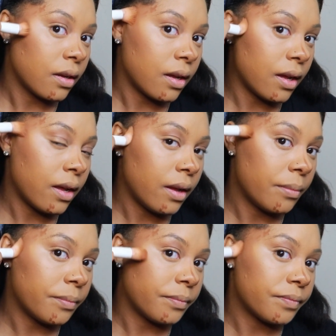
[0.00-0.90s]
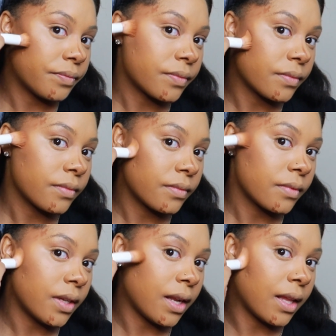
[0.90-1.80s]
up,
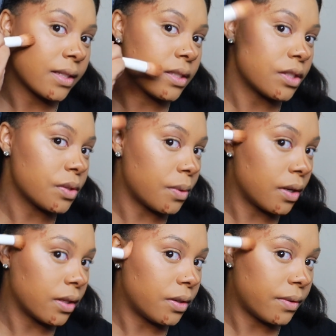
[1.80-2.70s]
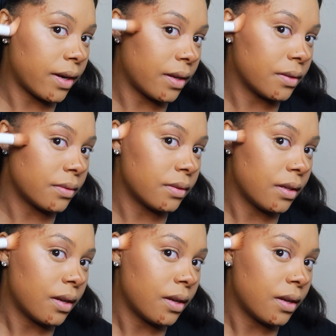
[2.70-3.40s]
and I like to swirl it around.